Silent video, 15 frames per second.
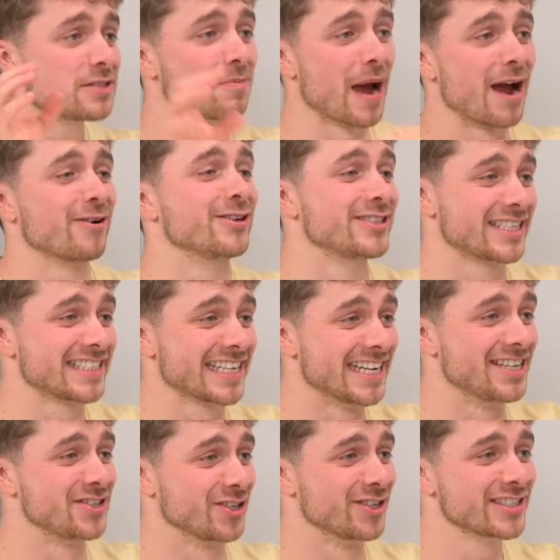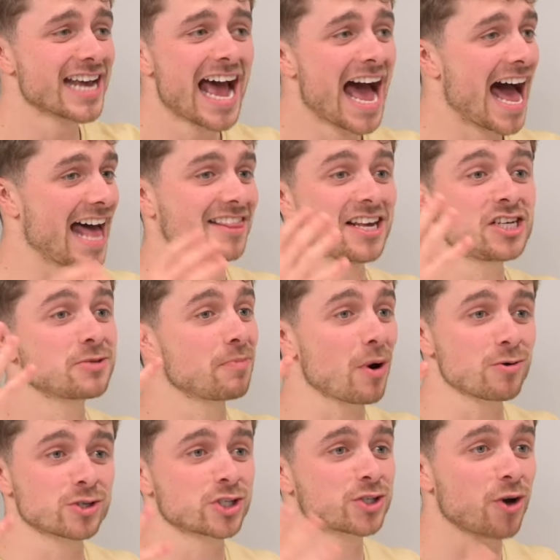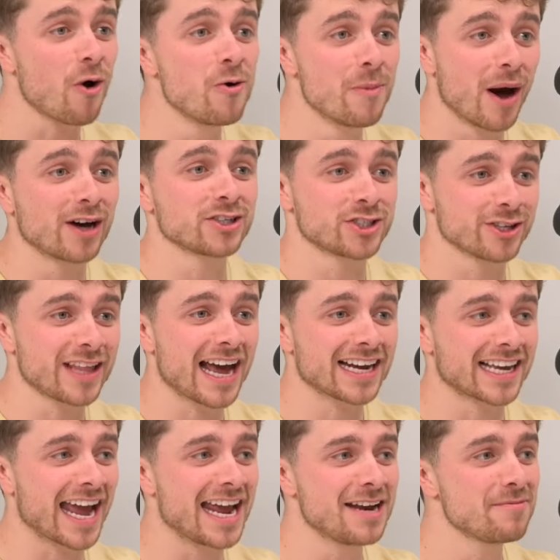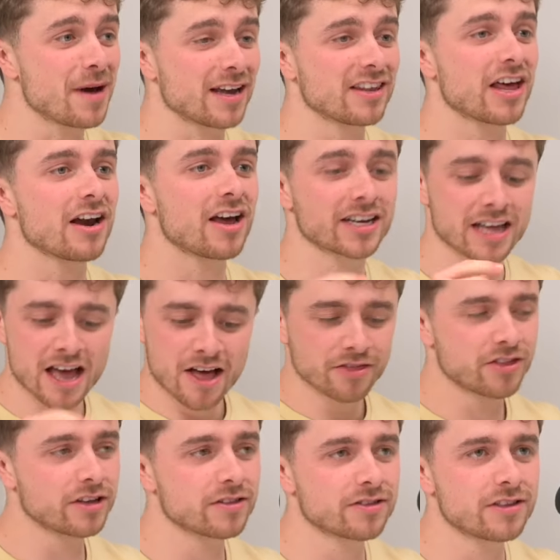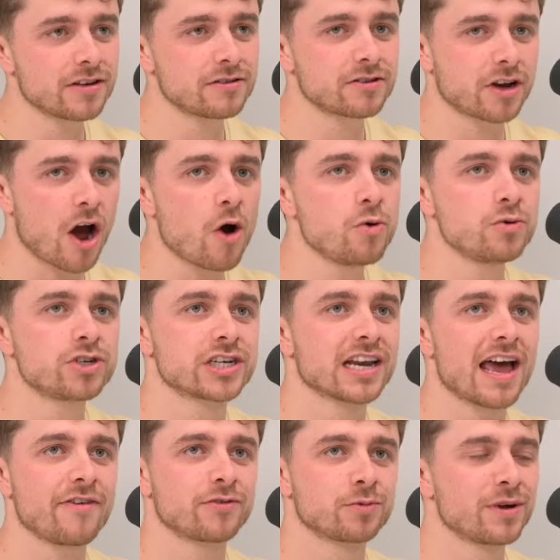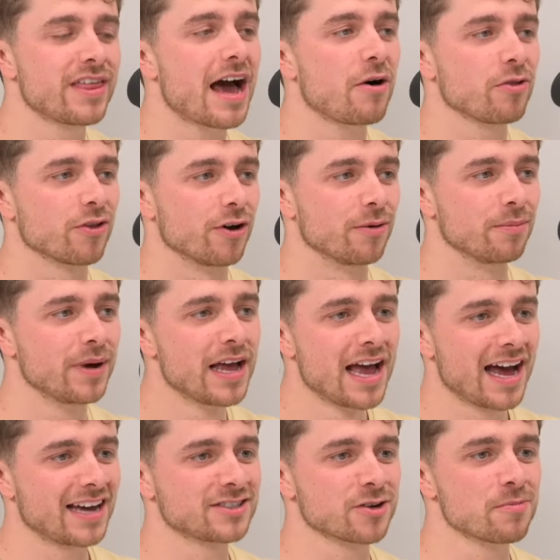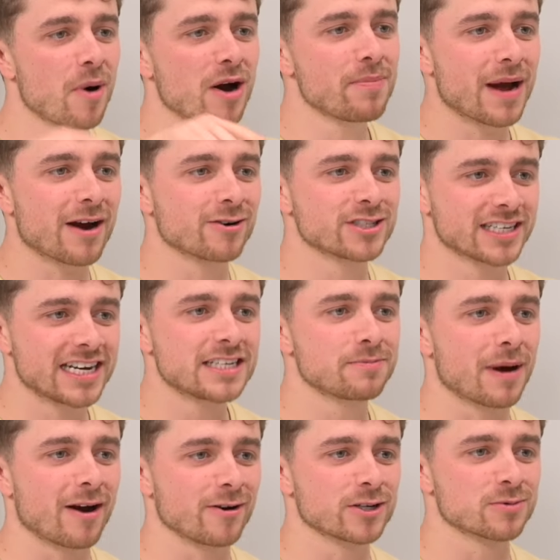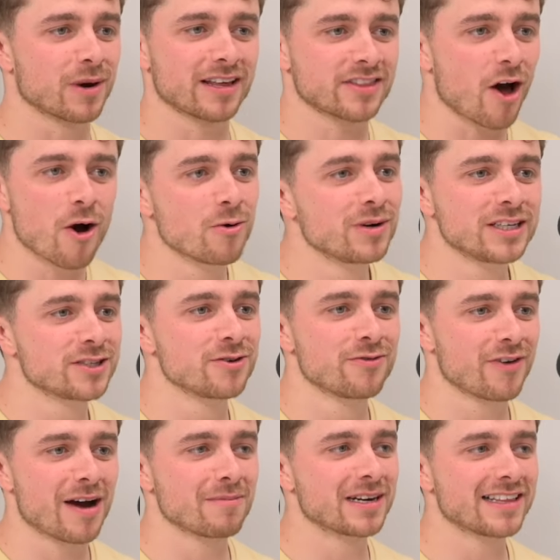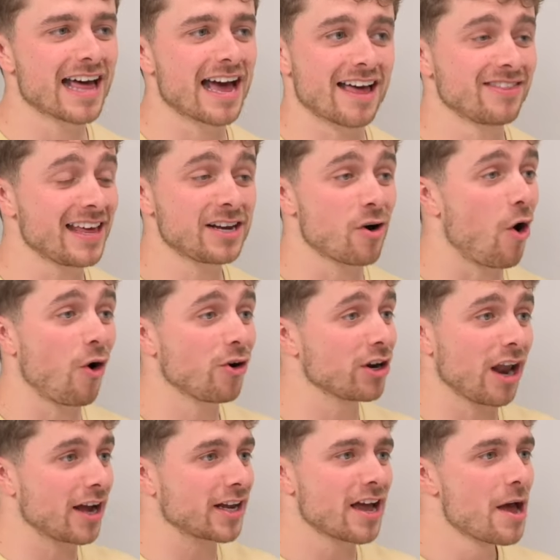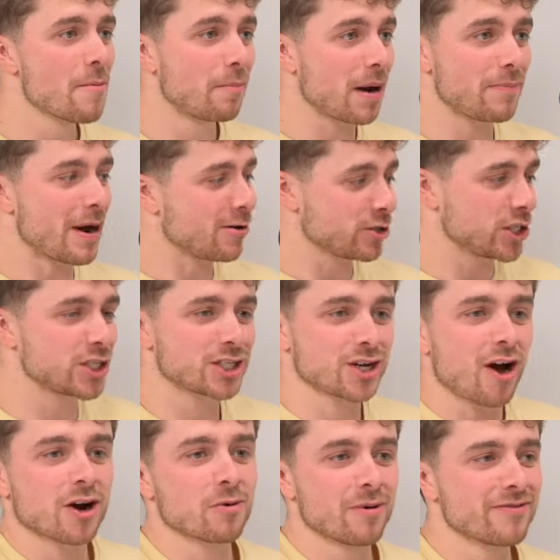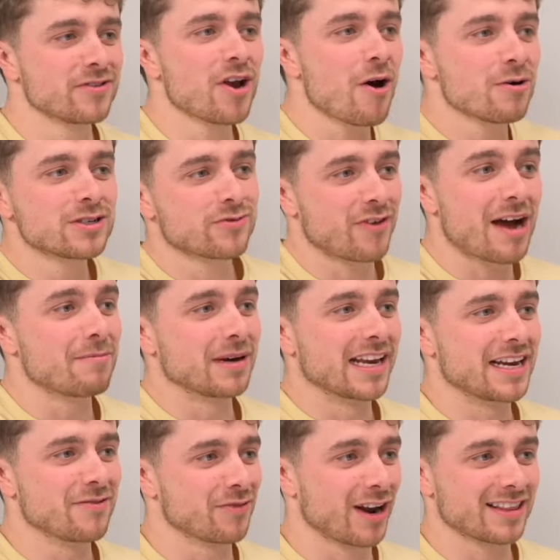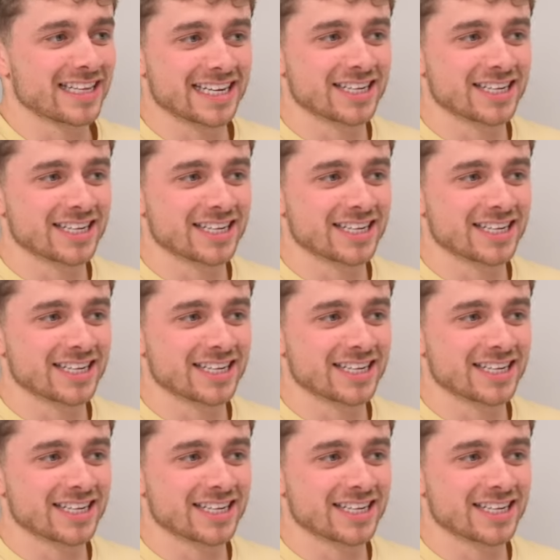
parents are teachers, and they spoke so much at that game, and they're really? like the the coach left without them, and so my parents and his parents were like the only two family there, and they got on like my parents stuck with Noah's family for like the